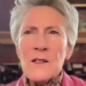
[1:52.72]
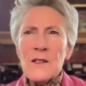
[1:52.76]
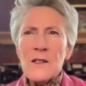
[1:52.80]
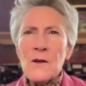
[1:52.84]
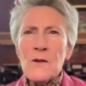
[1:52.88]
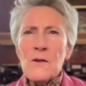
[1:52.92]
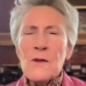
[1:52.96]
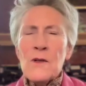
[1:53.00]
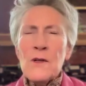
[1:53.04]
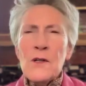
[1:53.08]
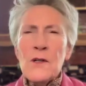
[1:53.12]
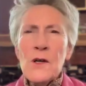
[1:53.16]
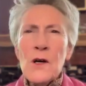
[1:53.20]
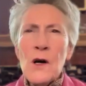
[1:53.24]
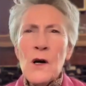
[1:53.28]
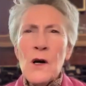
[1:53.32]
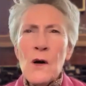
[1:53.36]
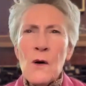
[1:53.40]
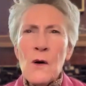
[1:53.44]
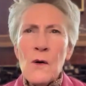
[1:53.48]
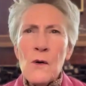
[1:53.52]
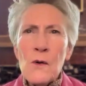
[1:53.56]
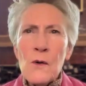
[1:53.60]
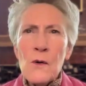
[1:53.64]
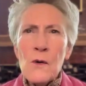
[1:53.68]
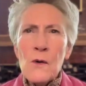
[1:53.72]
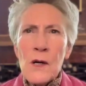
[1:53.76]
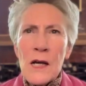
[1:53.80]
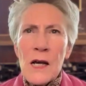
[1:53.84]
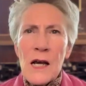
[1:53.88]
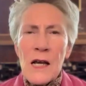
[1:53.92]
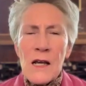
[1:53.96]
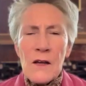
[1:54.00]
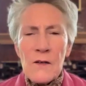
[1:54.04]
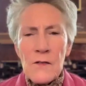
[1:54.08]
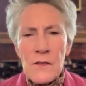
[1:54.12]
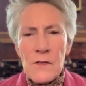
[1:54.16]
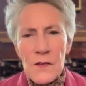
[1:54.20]
I don't know
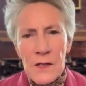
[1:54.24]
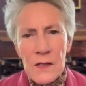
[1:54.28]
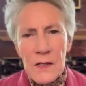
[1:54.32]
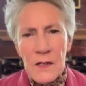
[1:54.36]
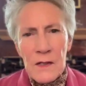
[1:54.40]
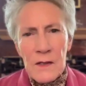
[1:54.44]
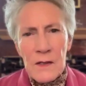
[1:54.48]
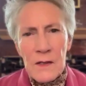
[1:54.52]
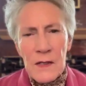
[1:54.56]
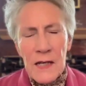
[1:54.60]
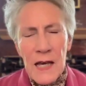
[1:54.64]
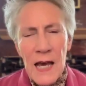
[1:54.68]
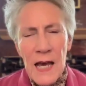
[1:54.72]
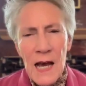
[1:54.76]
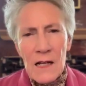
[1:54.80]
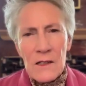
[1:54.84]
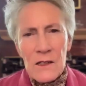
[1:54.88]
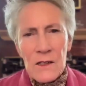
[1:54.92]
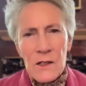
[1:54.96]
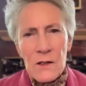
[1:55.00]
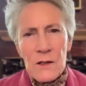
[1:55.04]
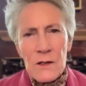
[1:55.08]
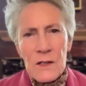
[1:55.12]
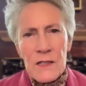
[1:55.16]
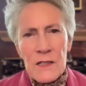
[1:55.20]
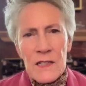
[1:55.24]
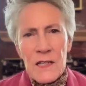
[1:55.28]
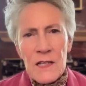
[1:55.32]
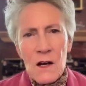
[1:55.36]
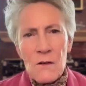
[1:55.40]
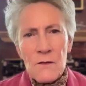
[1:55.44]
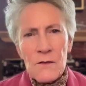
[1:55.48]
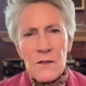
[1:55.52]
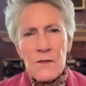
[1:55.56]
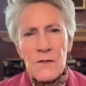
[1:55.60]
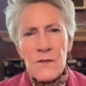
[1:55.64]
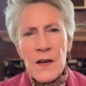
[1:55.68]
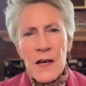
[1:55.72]
if the calendar
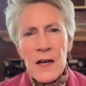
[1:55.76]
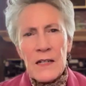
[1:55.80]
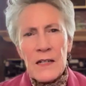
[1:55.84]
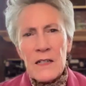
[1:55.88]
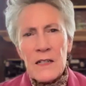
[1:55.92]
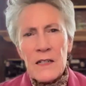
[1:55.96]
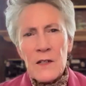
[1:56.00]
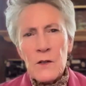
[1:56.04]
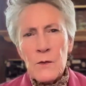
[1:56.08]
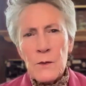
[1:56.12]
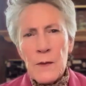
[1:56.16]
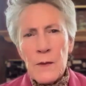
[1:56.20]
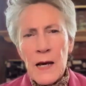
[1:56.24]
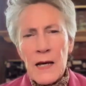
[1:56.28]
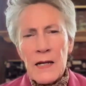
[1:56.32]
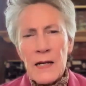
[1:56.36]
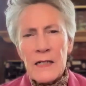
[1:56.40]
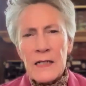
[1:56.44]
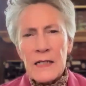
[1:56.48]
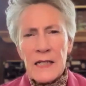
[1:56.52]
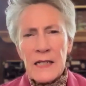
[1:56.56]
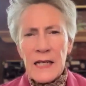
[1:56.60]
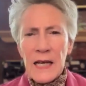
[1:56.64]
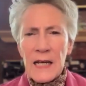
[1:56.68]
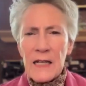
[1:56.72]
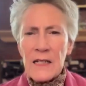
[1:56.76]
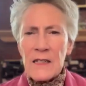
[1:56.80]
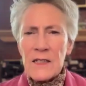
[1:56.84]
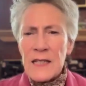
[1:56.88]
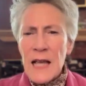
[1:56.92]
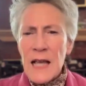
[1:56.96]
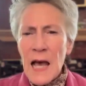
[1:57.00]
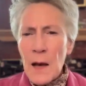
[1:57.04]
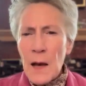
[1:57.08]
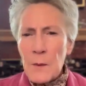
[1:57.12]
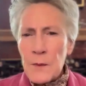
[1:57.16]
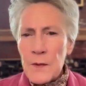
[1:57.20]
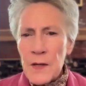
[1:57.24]
itself affected humanity,
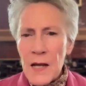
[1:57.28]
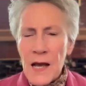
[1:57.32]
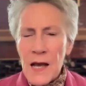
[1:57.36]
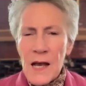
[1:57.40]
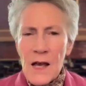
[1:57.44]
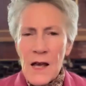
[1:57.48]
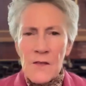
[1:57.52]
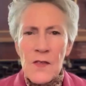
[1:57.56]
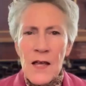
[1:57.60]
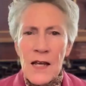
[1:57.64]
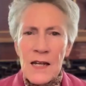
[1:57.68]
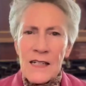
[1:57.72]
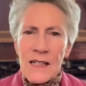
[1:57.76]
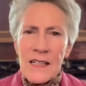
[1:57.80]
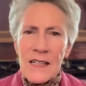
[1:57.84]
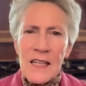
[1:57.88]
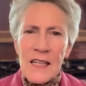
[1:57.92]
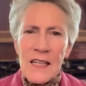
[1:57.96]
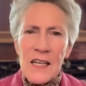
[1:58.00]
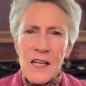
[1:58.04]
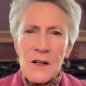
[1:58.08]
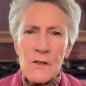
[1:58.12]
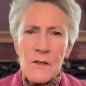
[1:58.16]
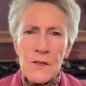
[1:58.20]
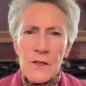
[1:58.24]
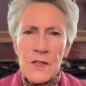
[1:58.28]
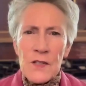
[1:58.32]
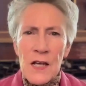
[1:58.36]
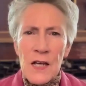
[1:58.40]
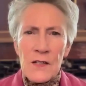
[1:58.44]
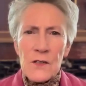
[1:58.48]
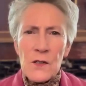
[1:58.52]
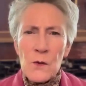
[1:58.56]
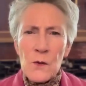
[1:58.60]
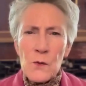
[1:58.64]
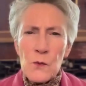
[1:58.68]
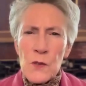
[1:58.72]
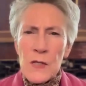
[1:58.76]
except that it gives
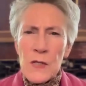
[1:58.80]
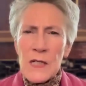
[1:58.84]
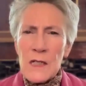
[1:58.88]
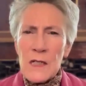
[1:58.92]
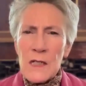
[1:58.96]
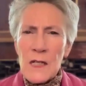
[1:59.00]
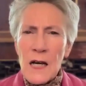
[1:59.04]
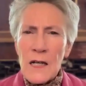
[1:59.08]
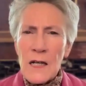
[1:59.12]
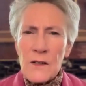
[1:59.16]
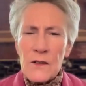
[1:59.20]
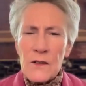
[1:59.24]
us a real